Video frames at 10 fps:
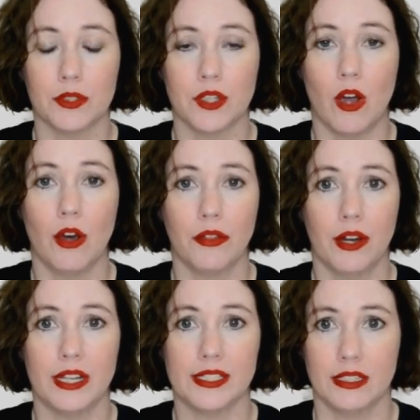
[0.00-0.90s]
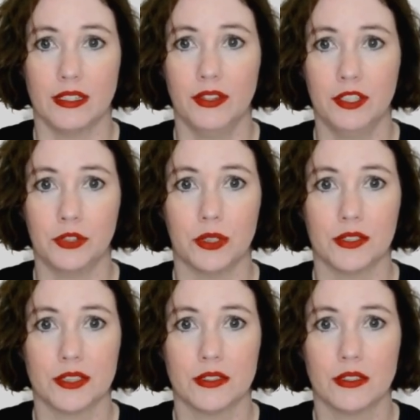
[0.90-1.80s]
to authorized individuals.
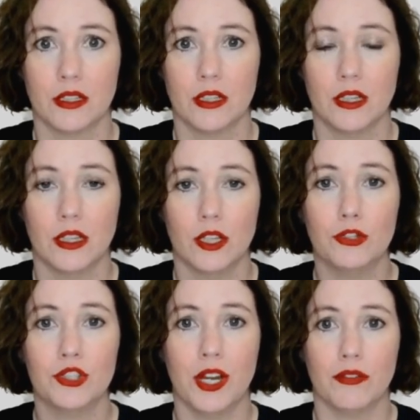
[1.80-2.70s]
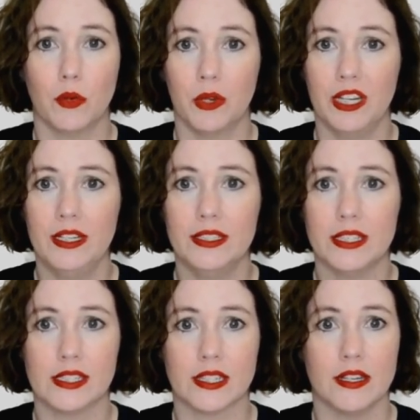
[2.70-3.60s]
You should never read,
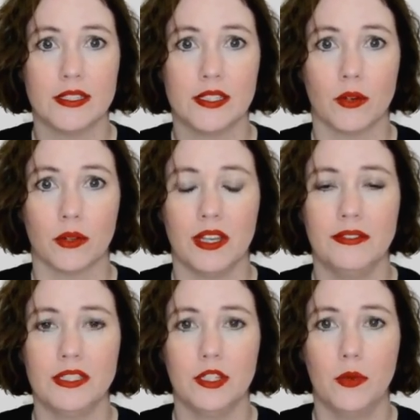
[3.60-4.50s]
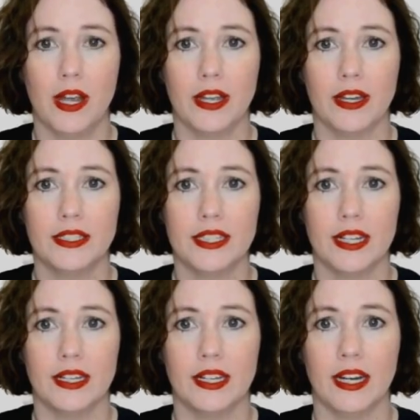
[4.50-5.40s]
discuss, or leave CUI
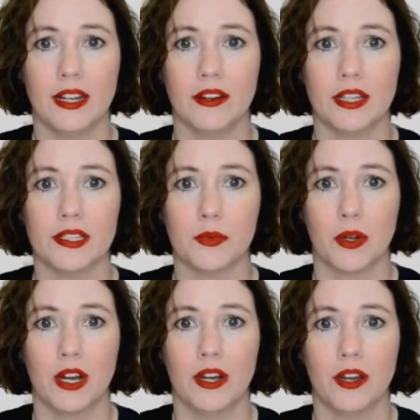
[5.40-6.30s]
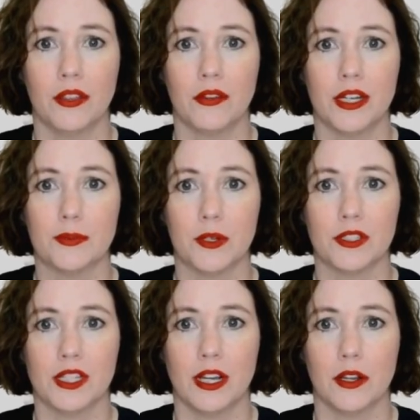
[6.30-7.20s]
unattended in areas where unauthorized
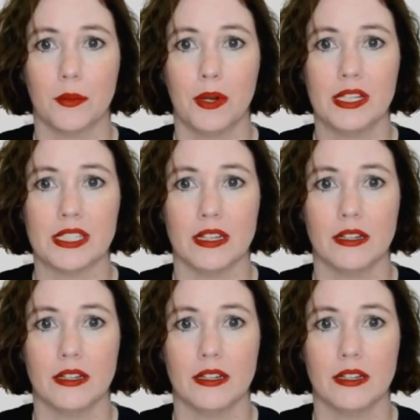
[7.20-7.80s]
personnel are present.